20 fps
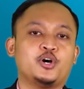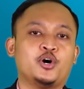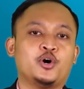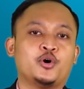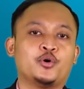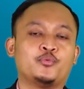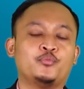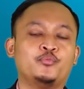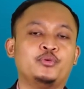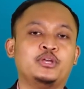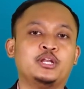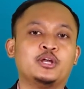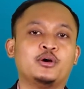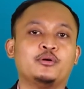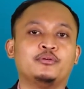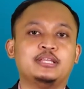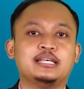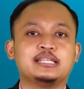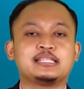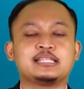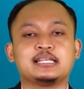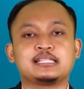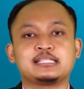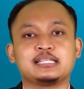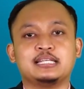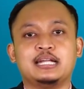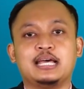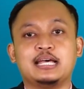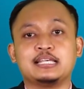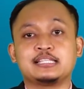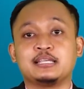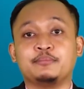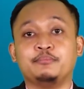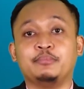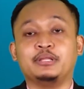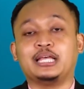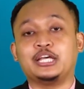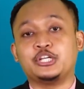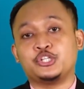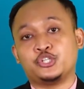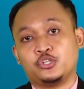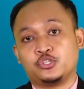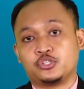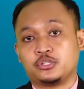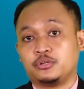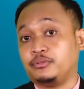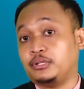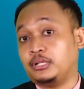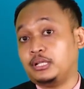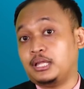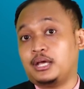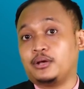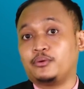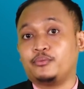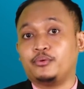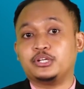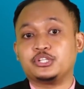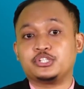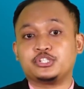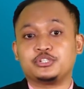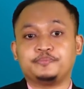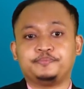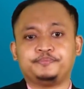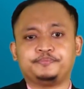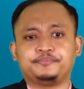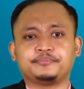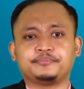or we know this as an assimilations of the language.